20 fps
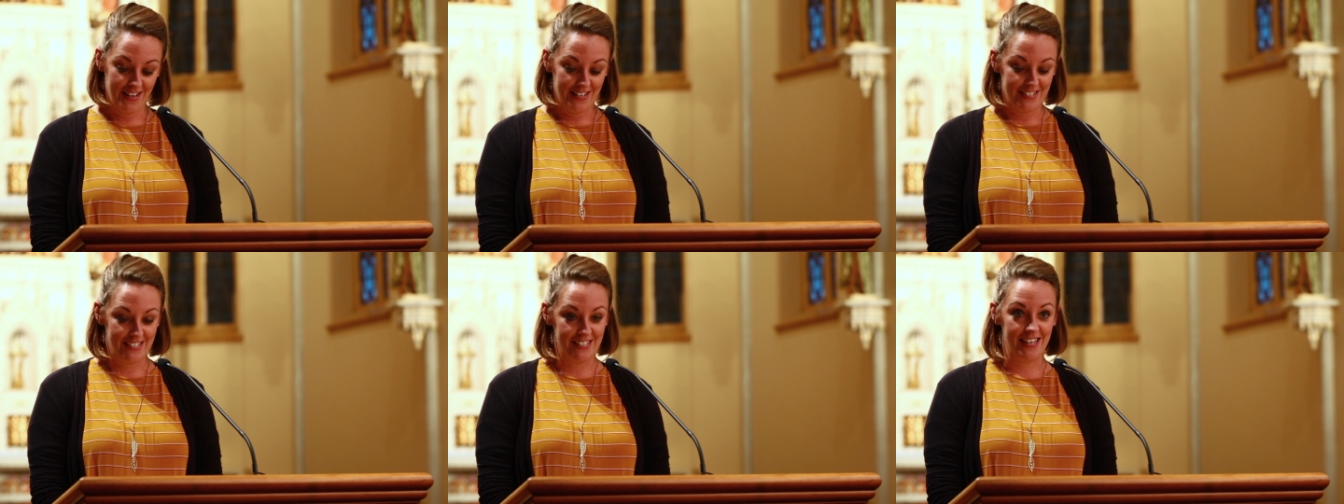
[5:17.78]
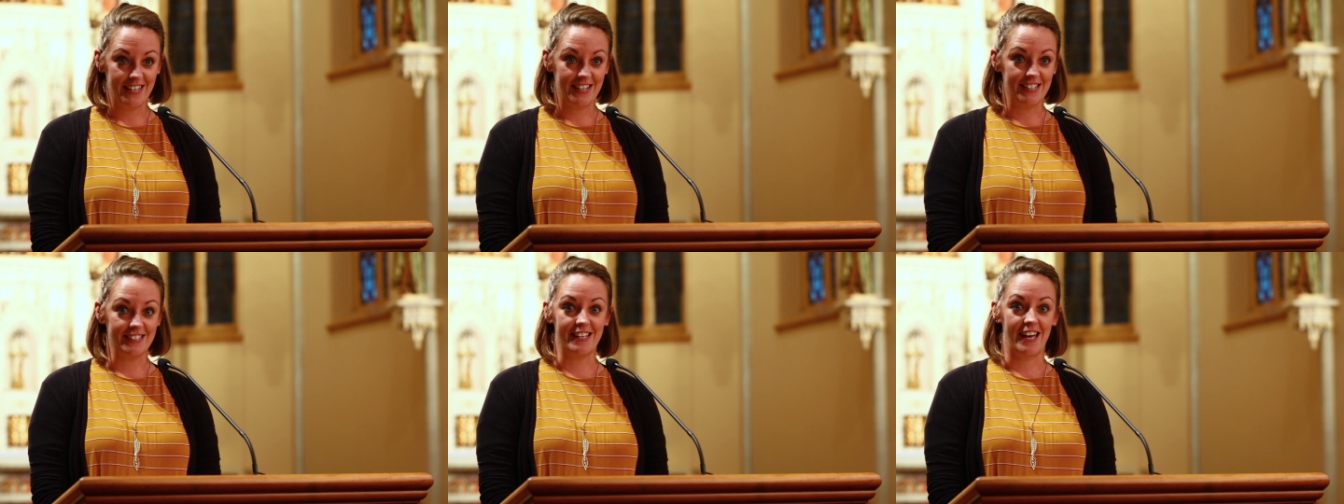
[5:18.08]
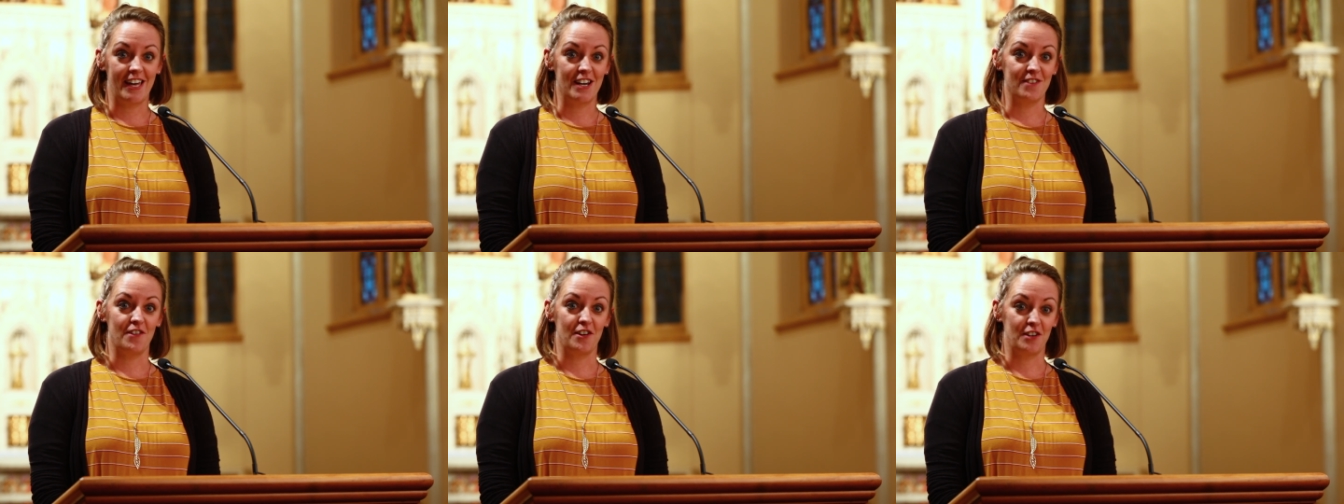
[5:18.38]
to get us
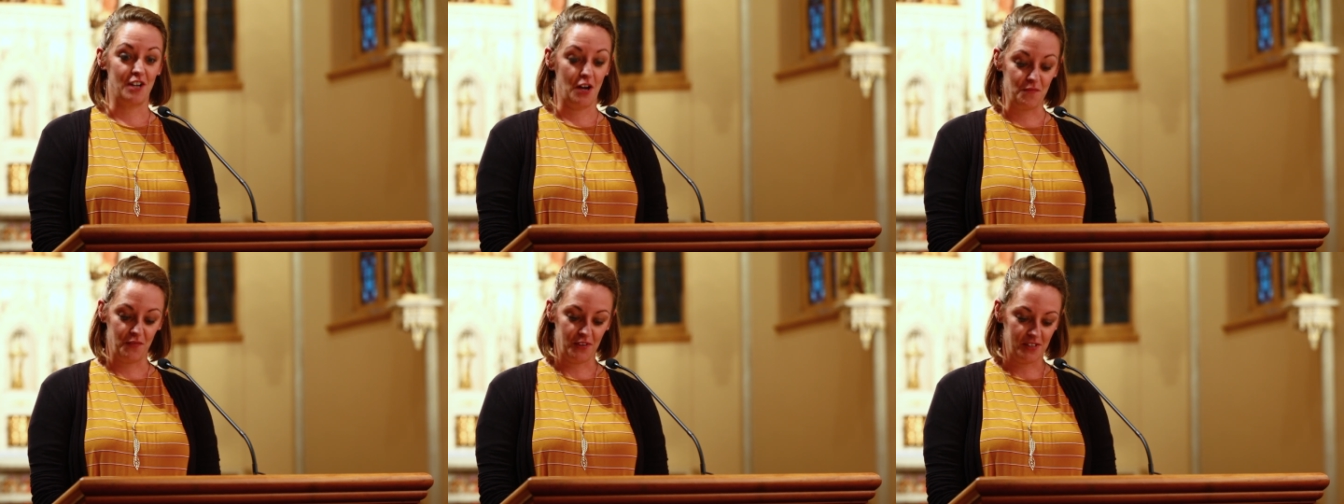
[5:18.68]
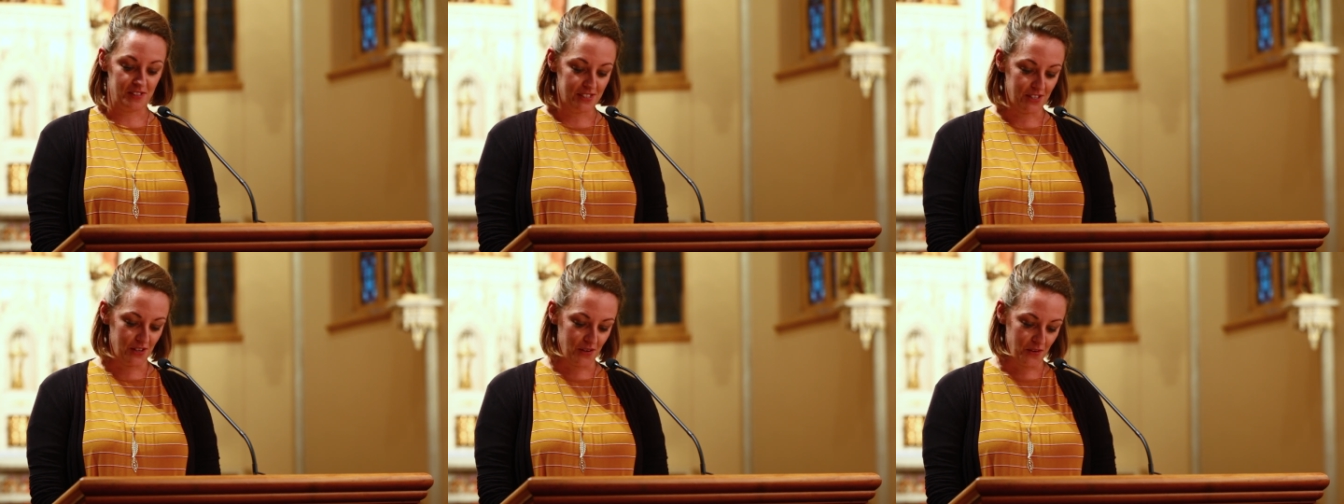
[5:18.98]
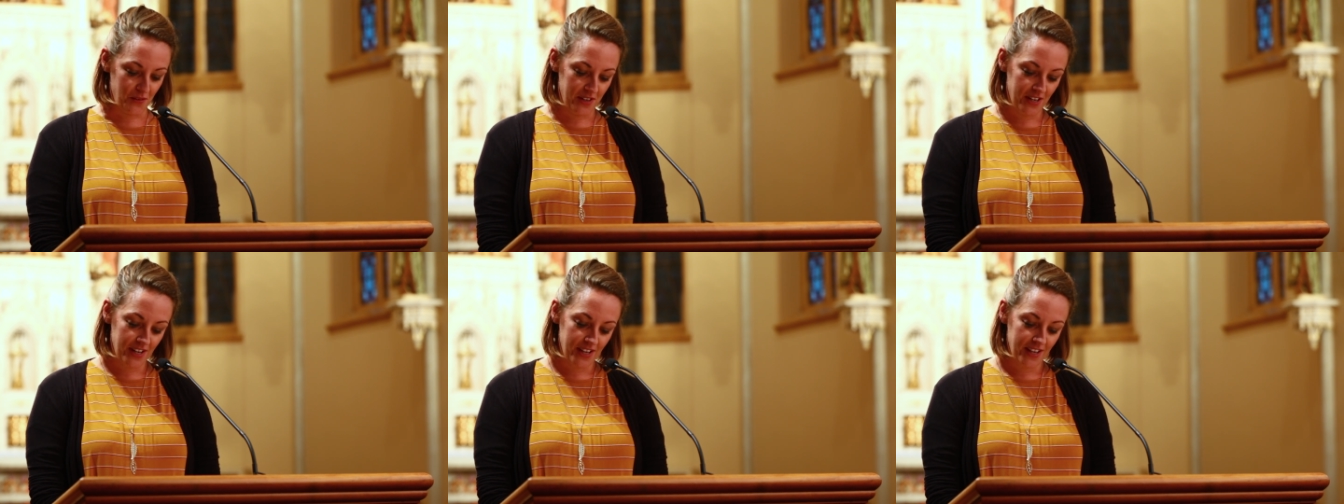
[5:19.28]
out of our comfort
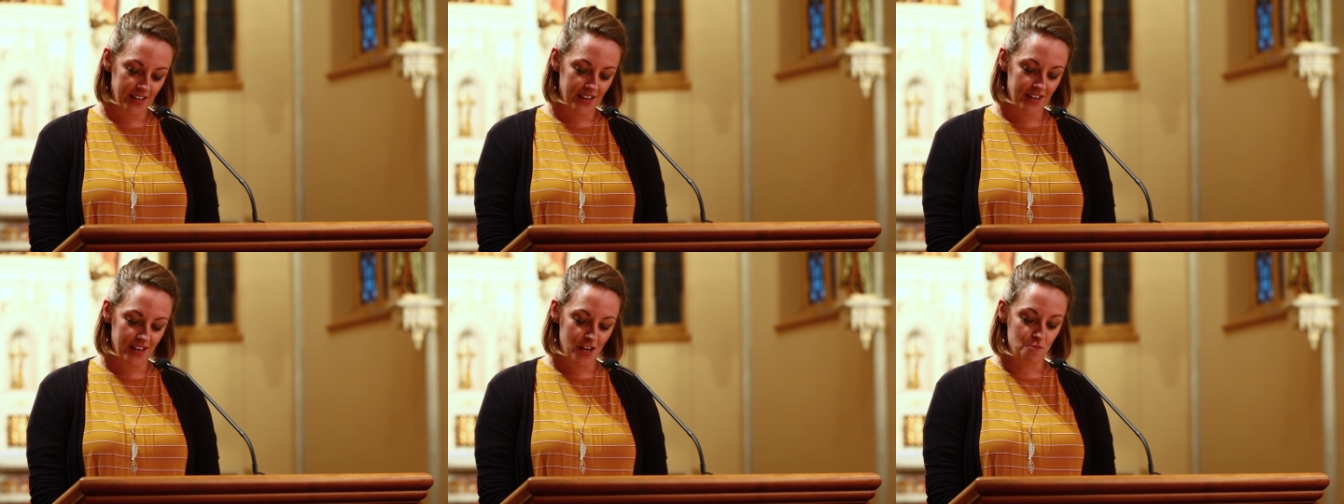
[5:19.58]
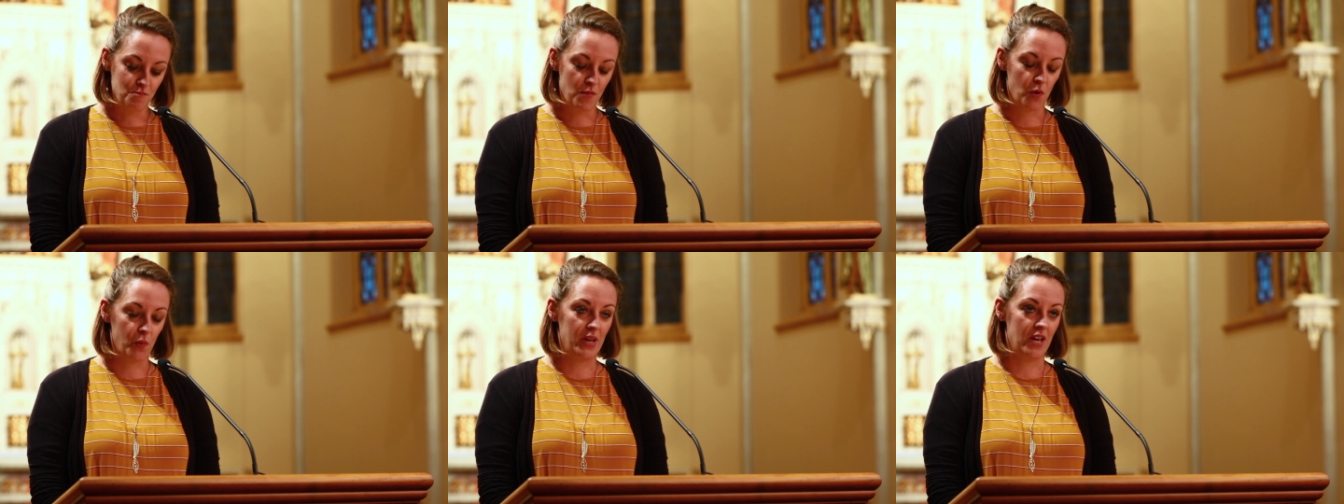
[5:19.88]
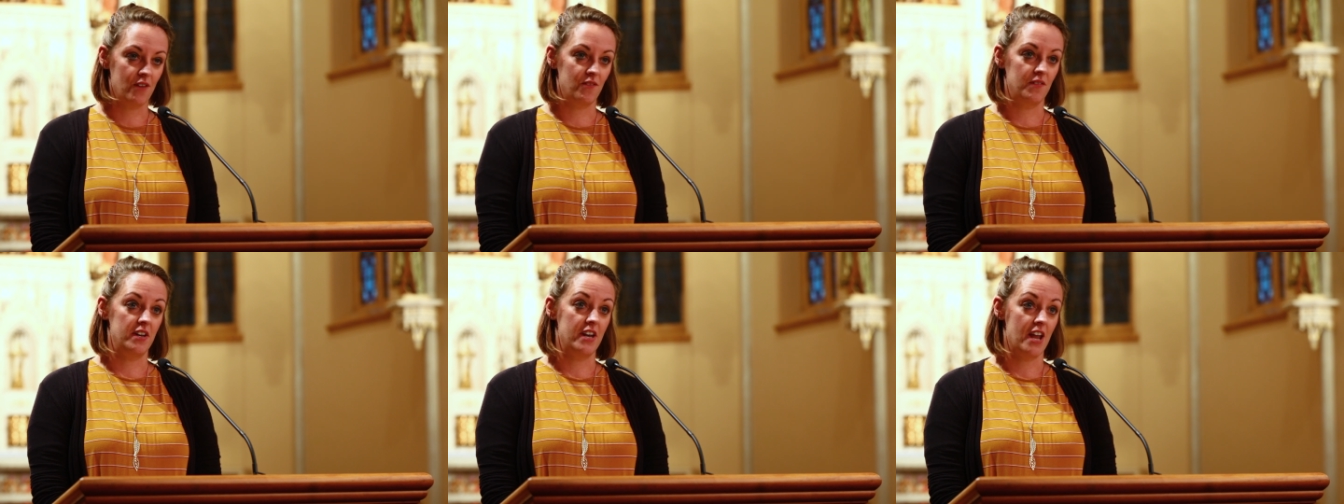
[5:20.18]
zone, but we
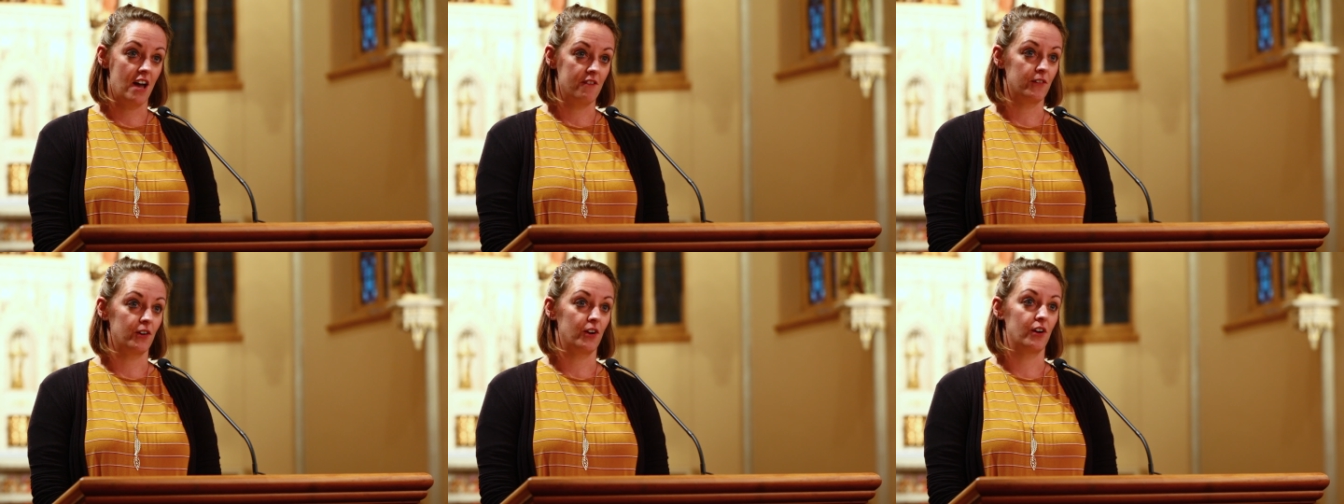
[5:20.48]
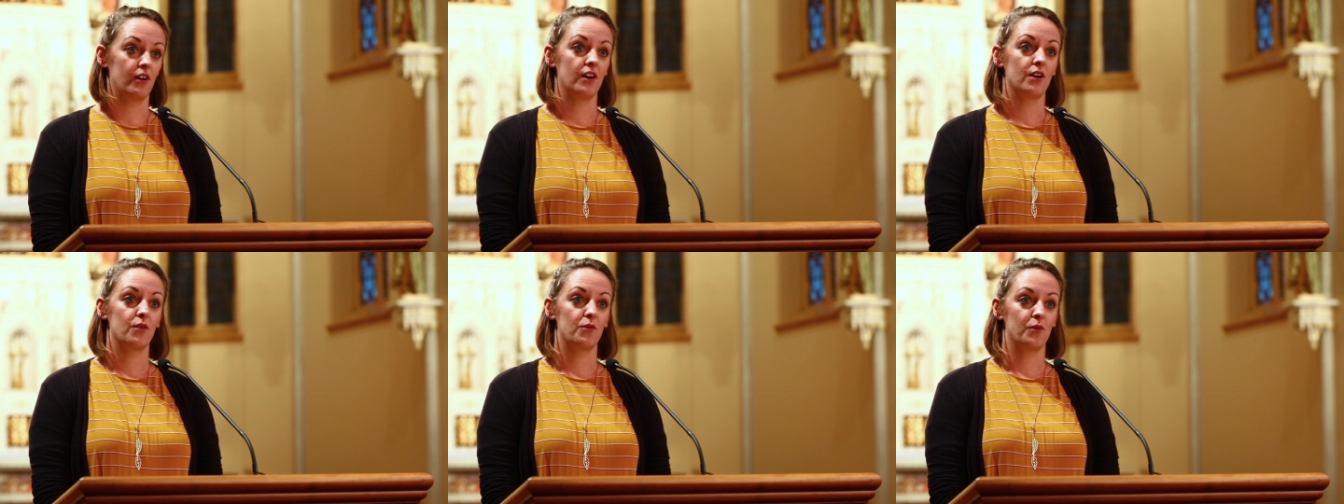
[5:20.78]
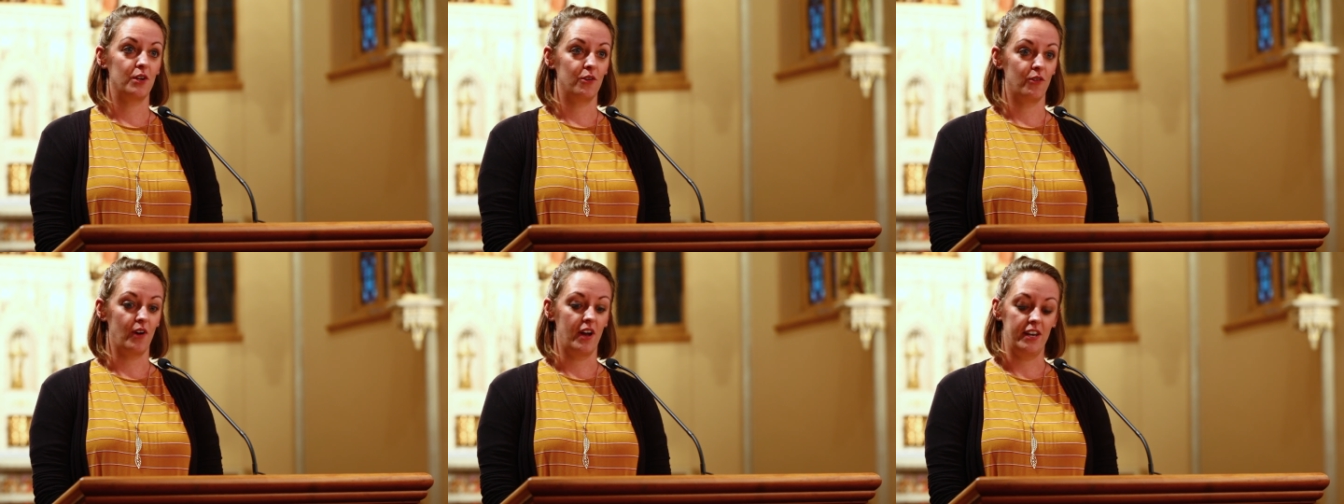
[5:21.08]
have never
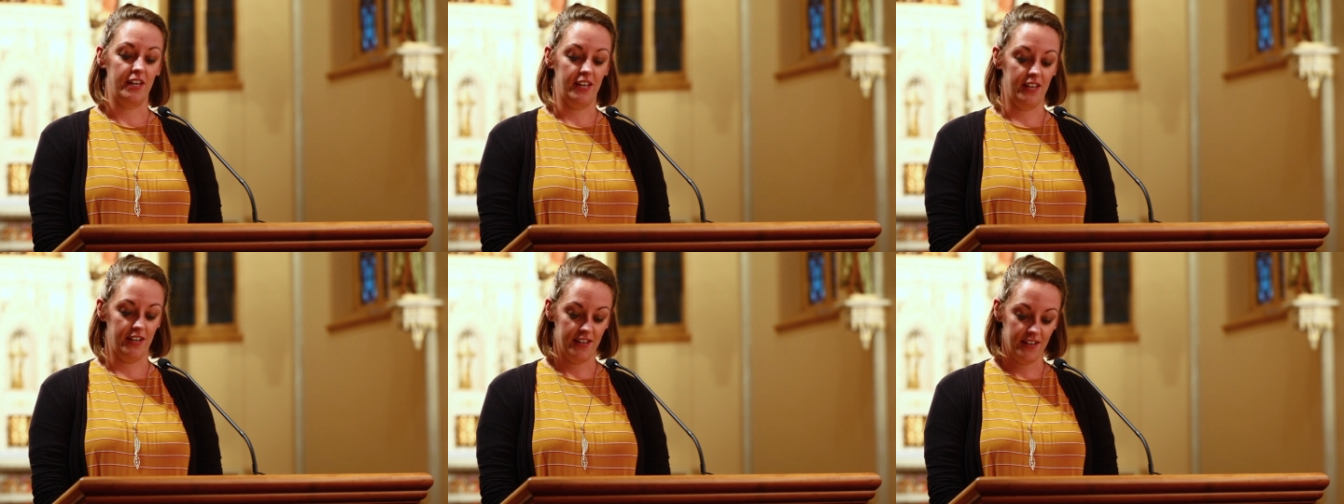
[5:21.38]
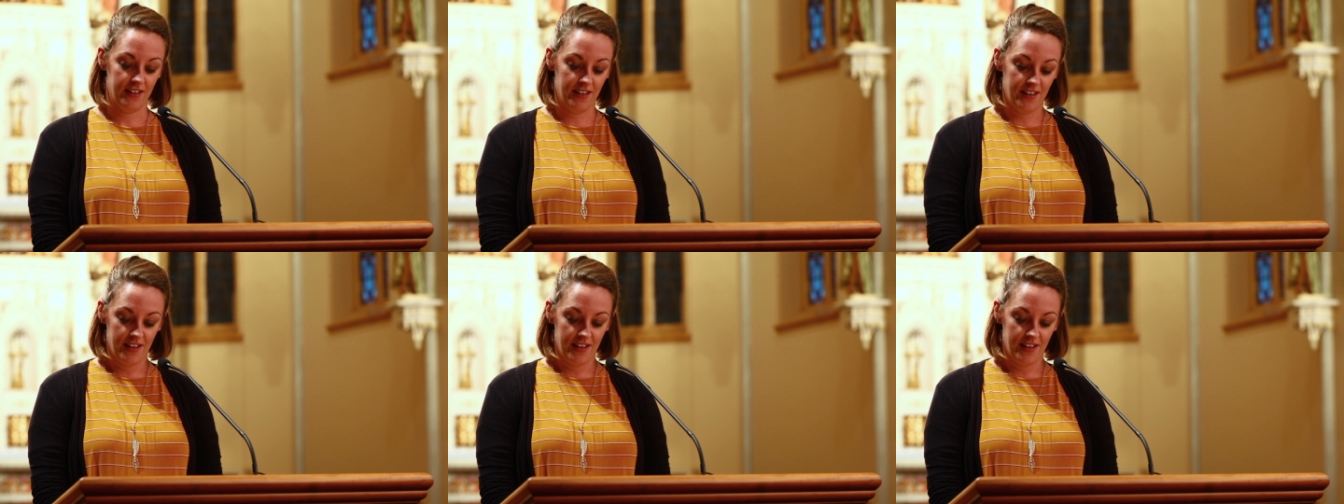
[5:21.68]
regretted